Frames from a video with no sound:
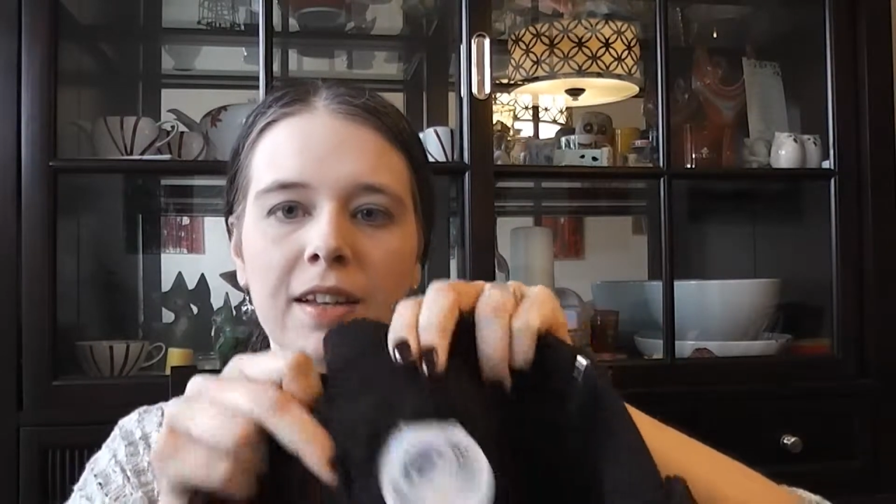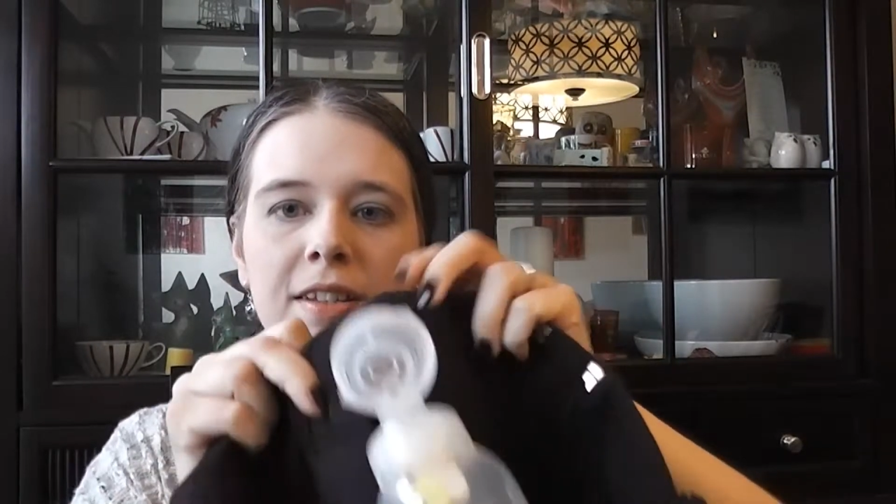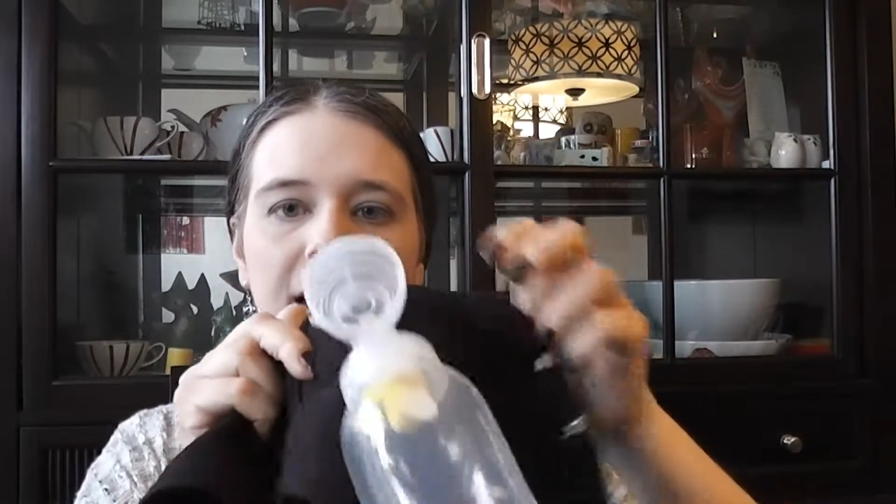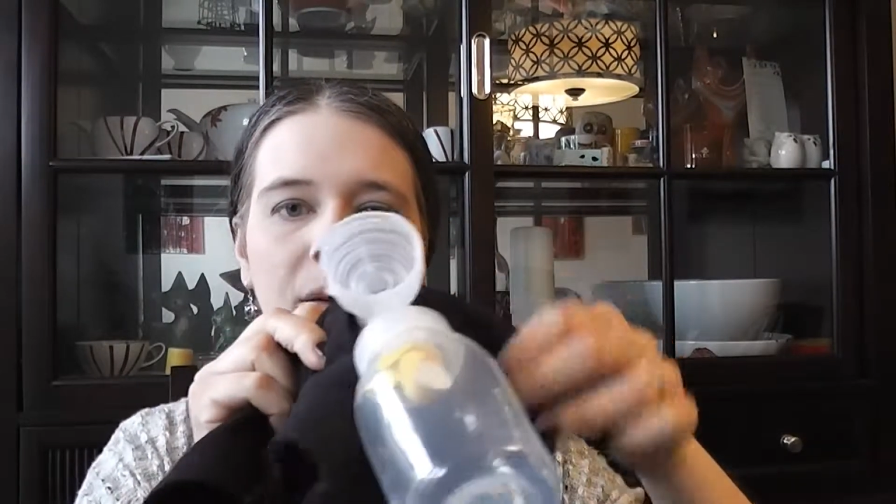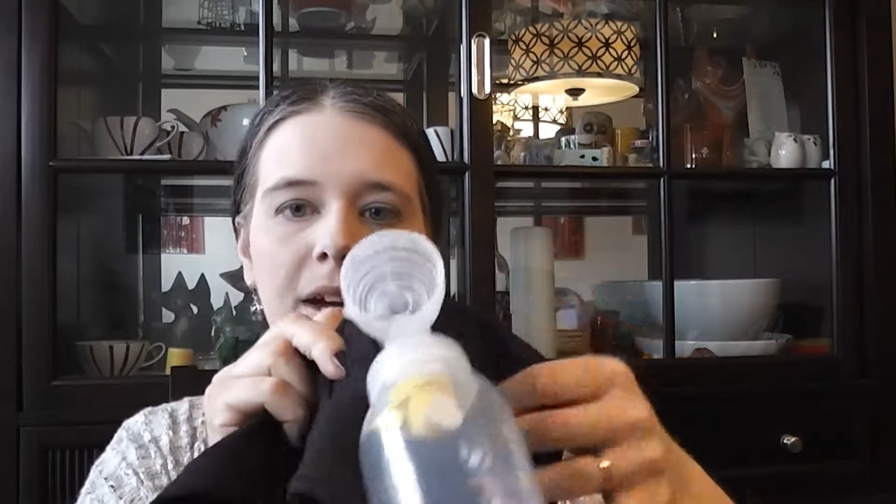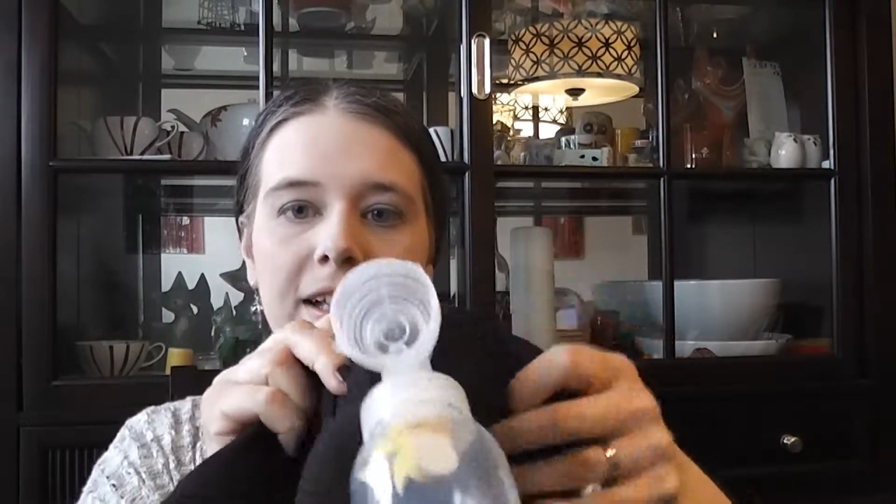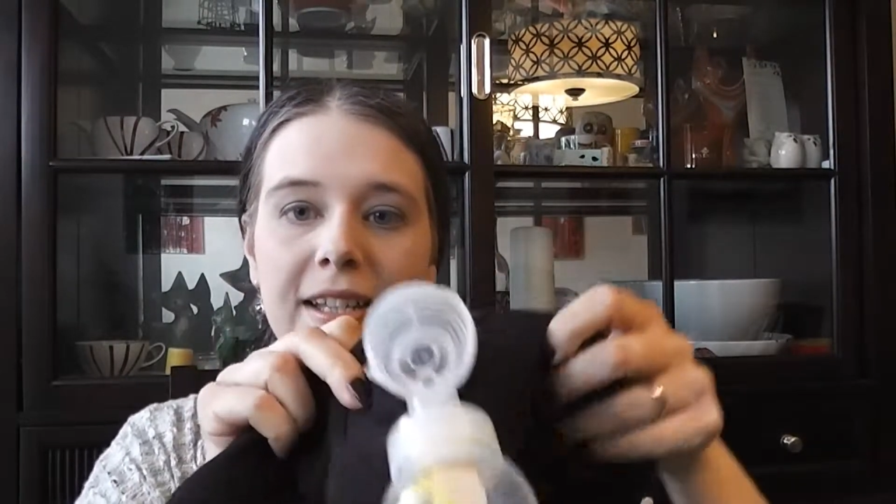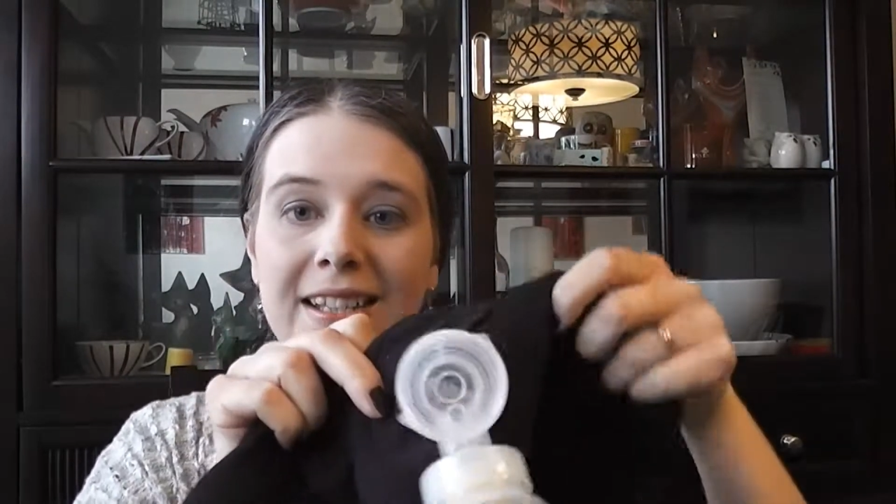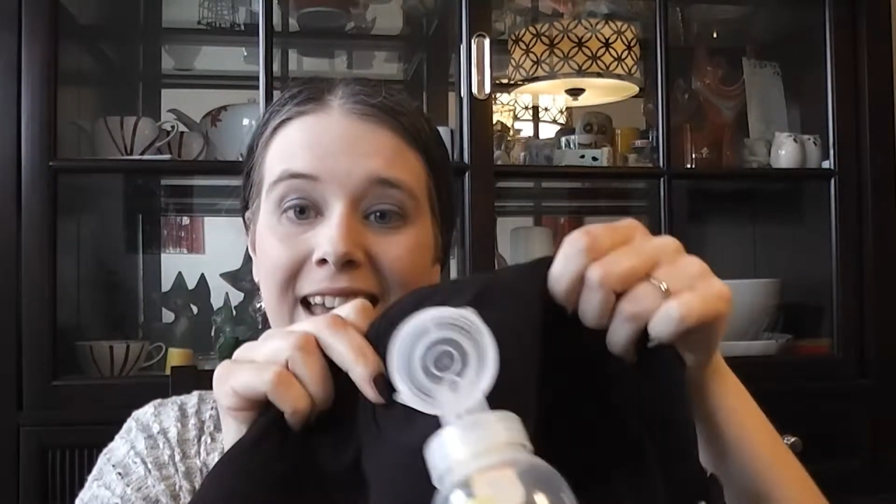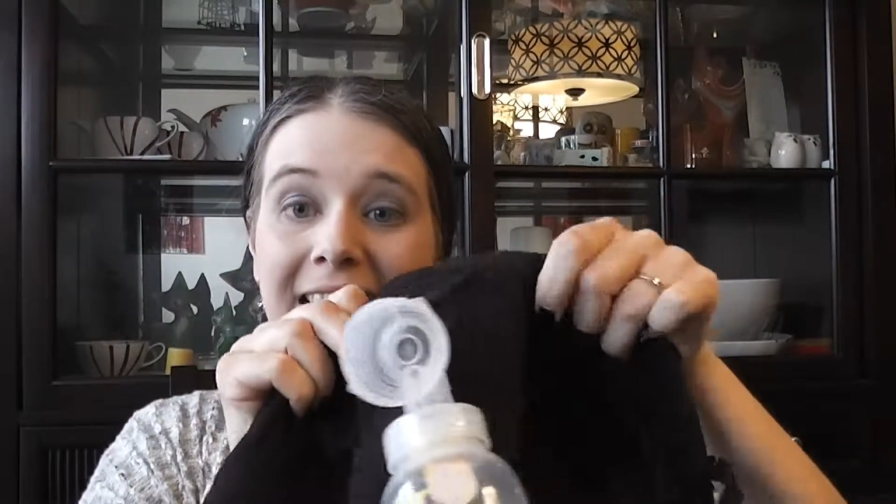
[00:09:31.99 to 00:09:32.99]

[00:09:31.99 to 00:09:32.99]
So that way it's a